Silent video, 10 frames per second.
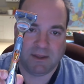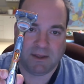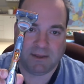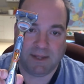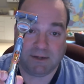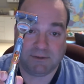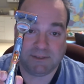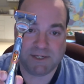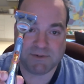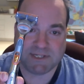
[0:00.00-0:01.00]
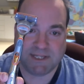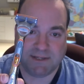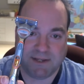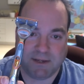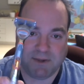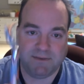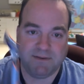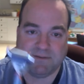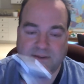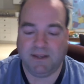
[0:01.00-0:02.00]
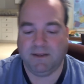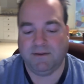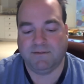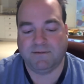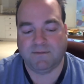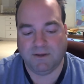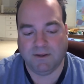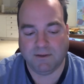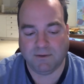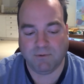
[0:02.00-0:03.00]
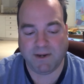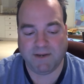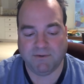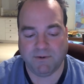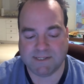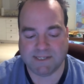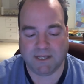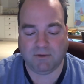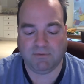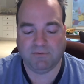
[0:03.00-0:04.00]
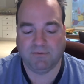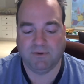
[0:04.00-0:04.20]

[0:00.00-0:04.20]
Now, the interesting thing about this thing is the razor itself